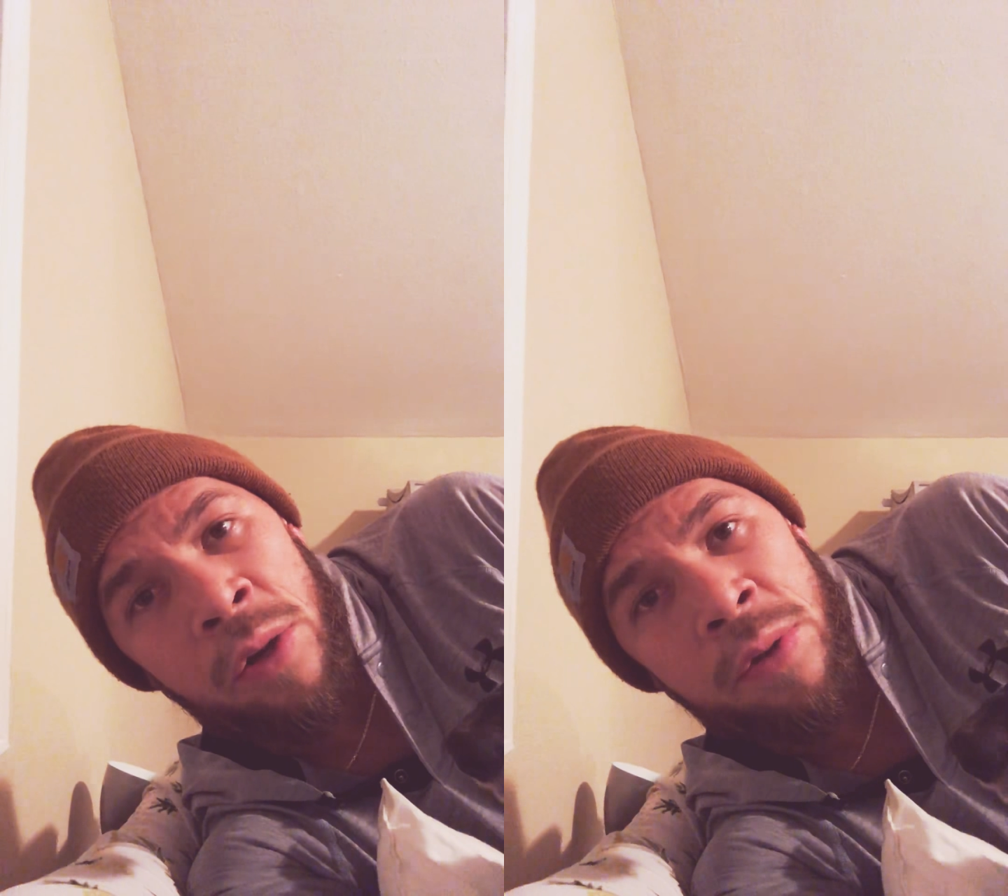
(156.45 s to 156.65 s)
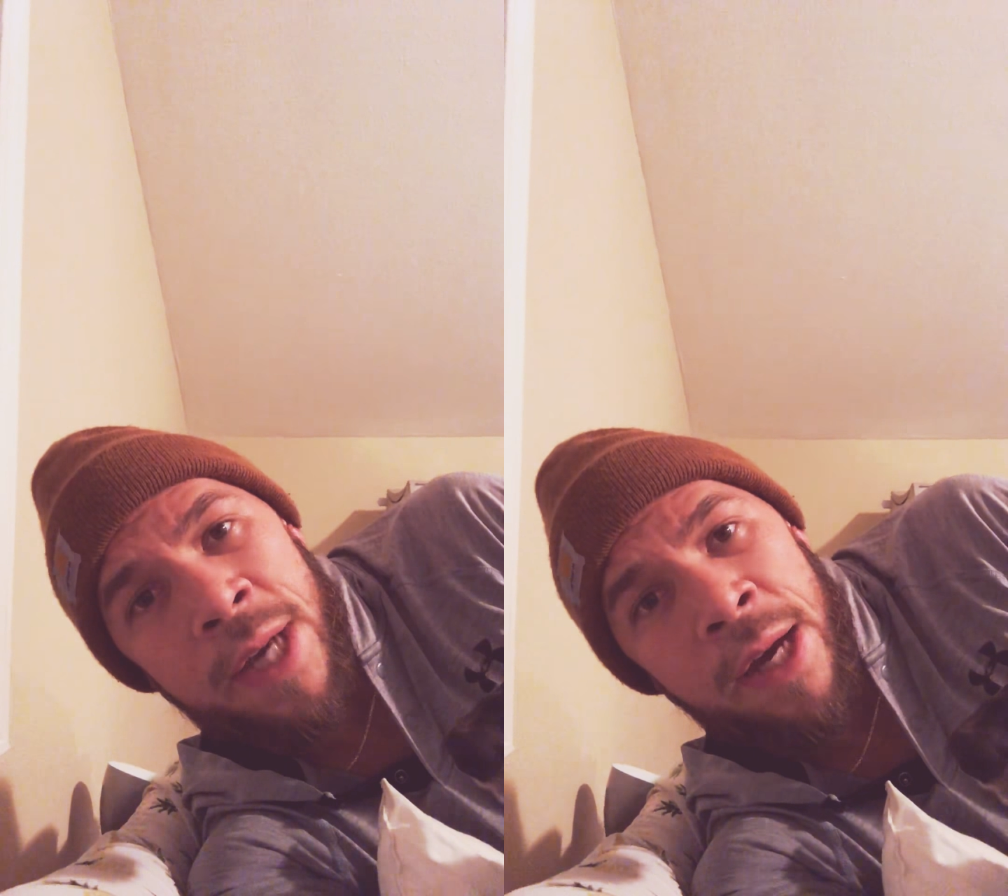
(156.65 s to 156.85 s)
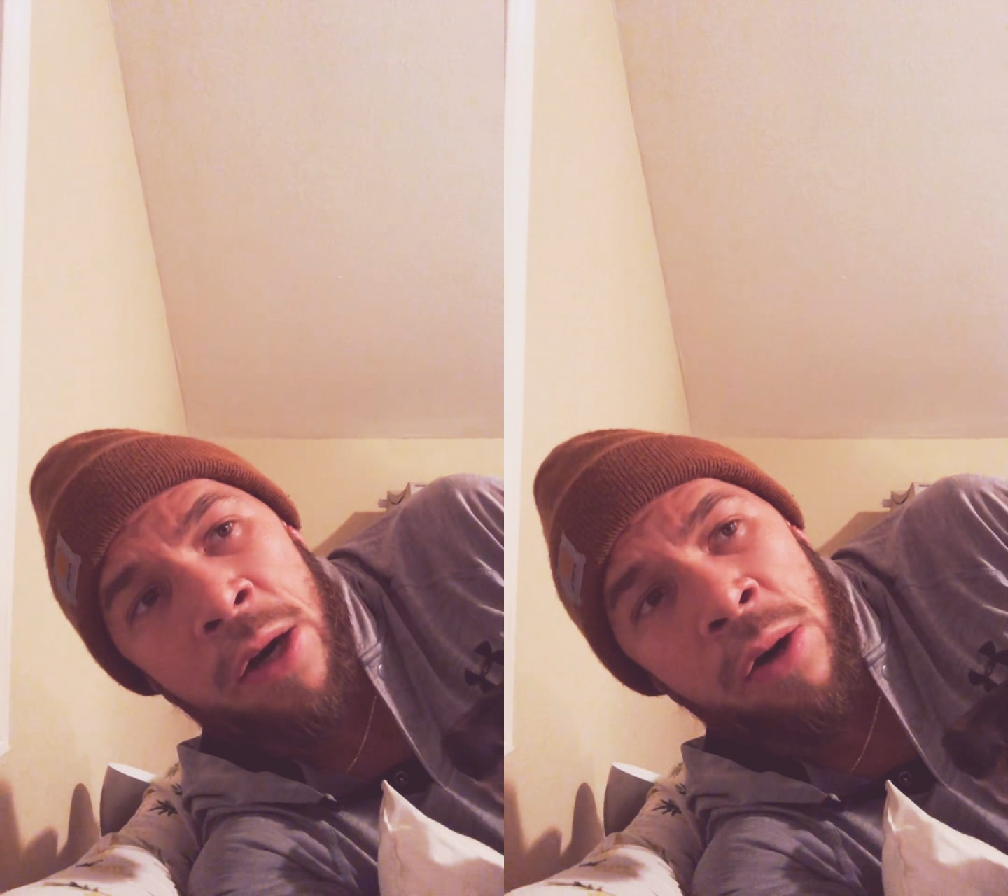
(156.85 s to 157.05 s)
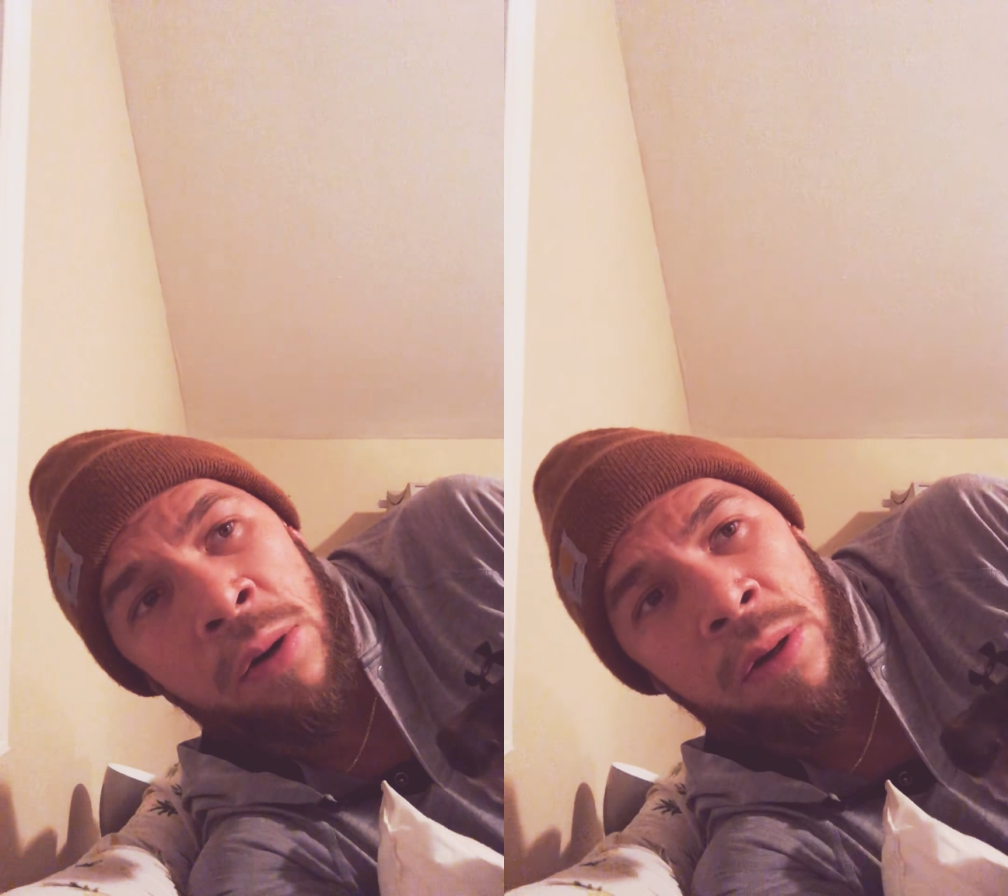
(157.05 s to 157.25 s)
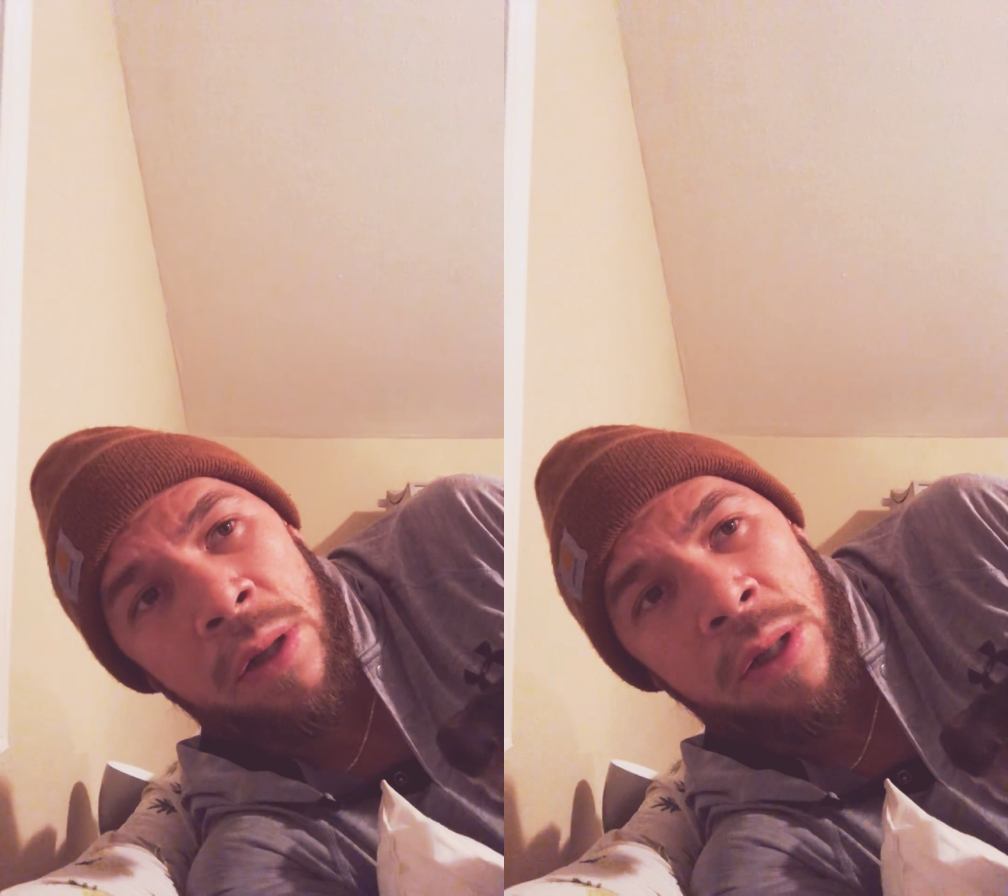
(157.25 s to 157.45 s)
a
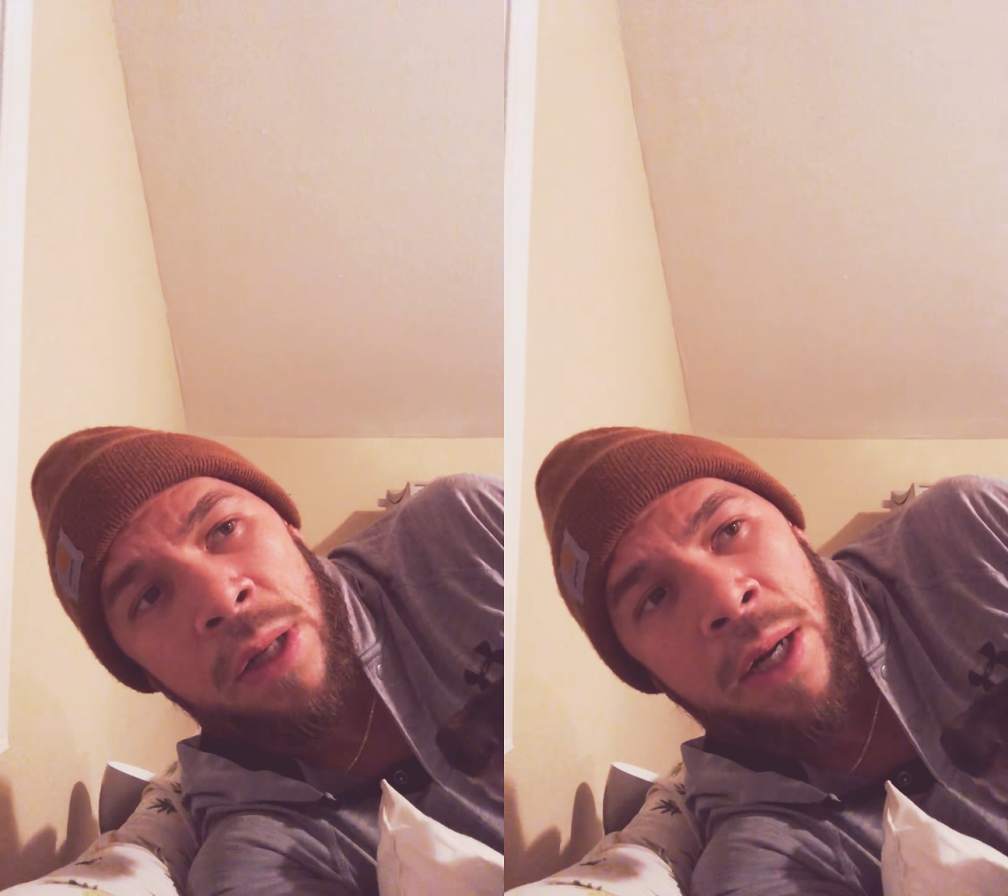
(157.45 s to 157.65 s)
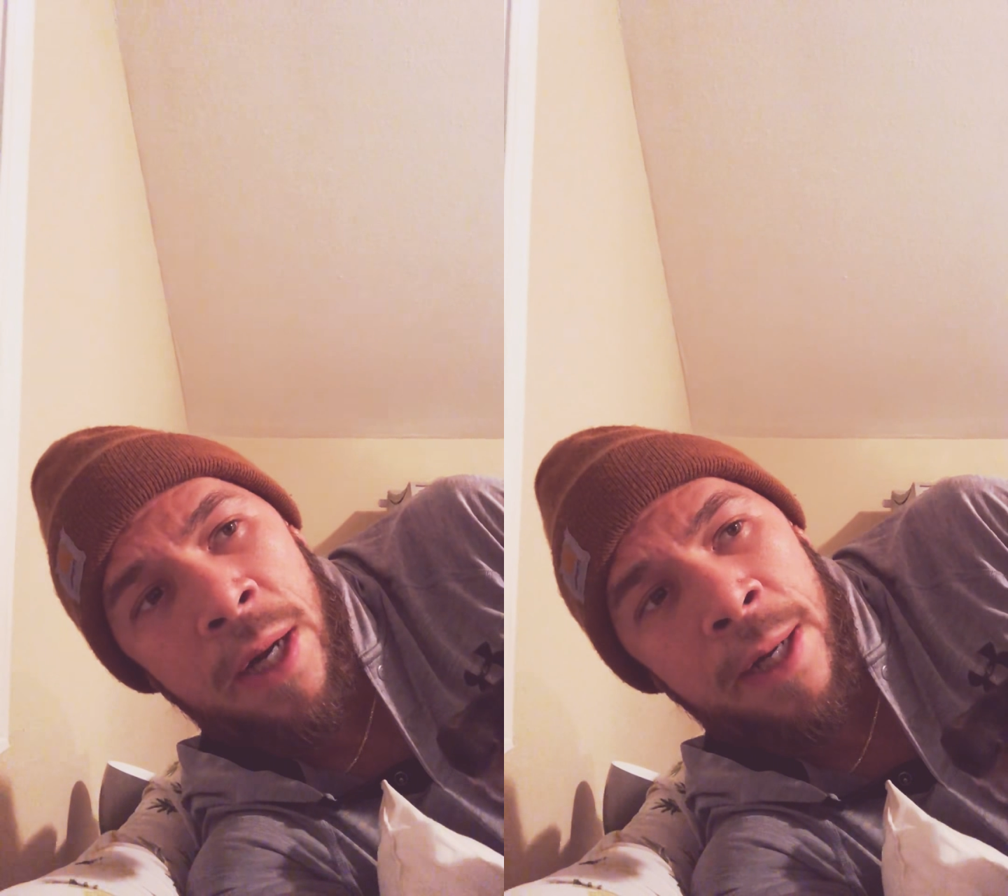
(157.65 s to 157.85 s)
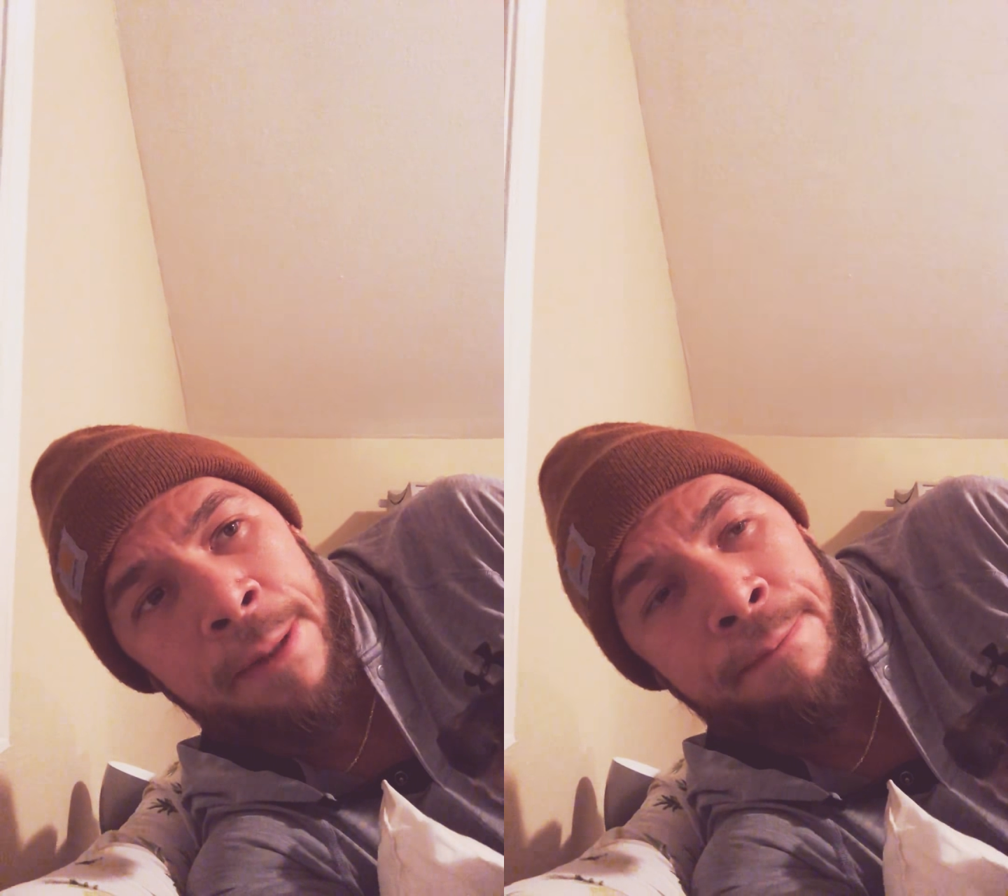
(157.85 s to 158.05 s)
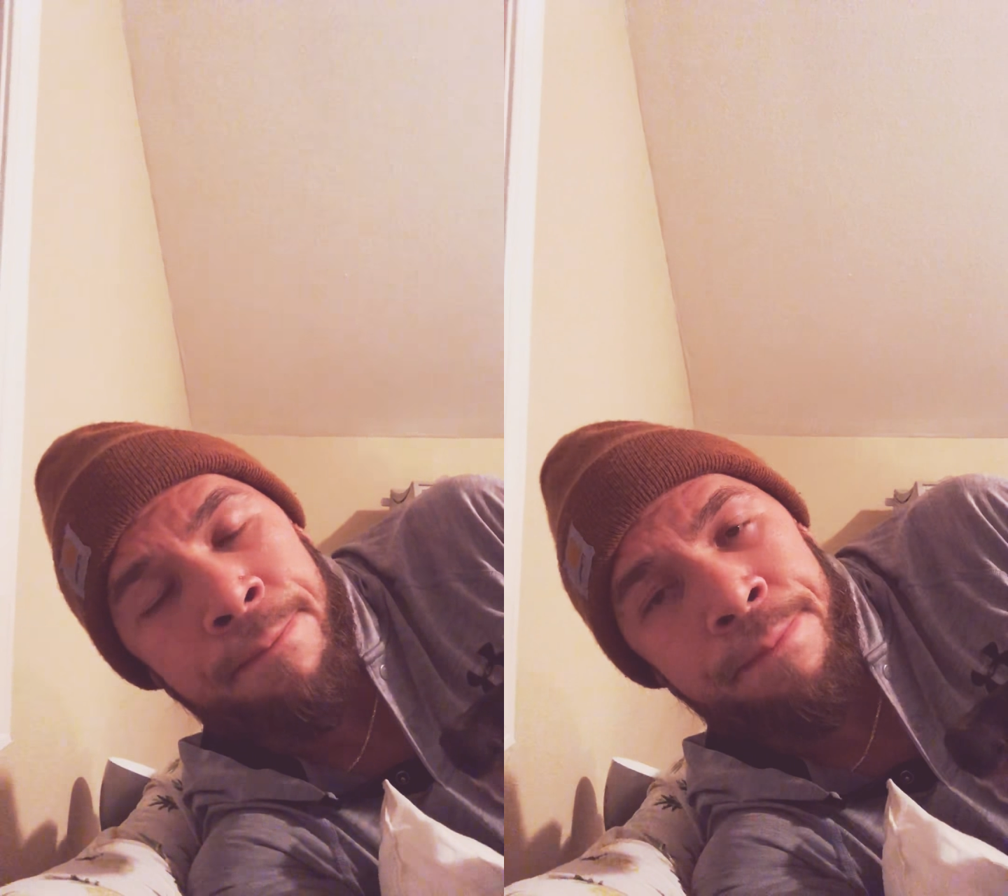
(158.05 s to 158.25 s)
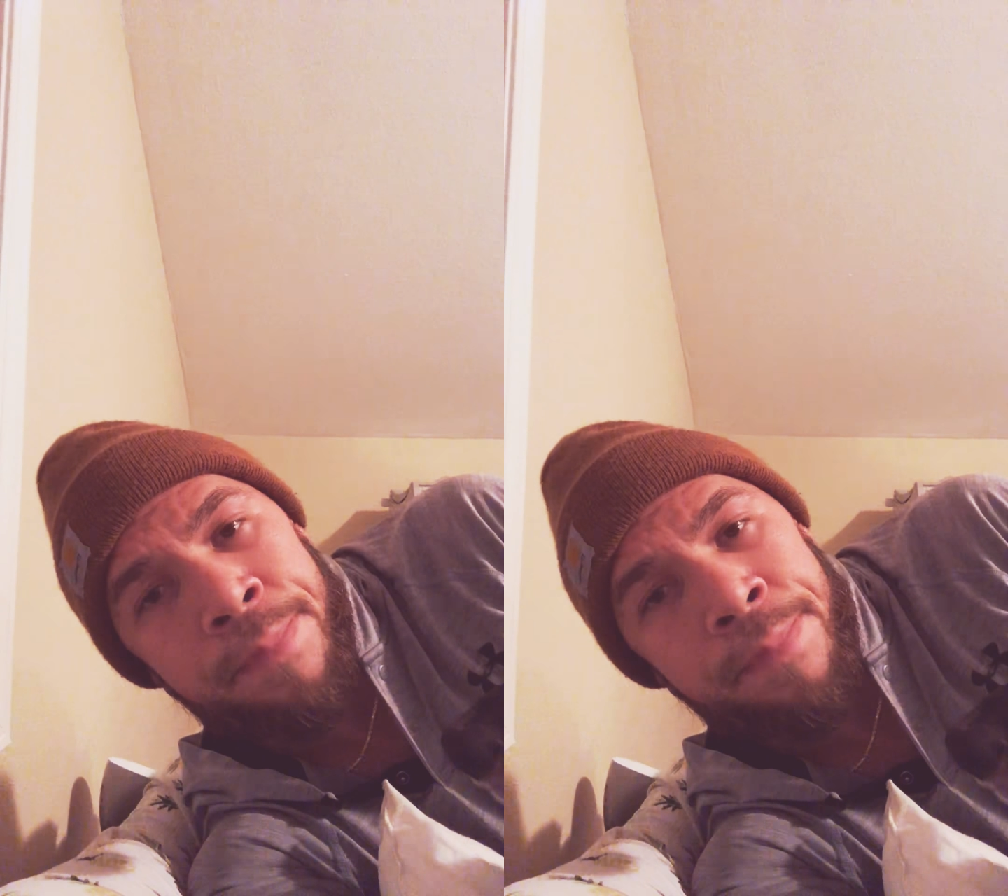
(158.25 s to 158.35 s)
hotel um,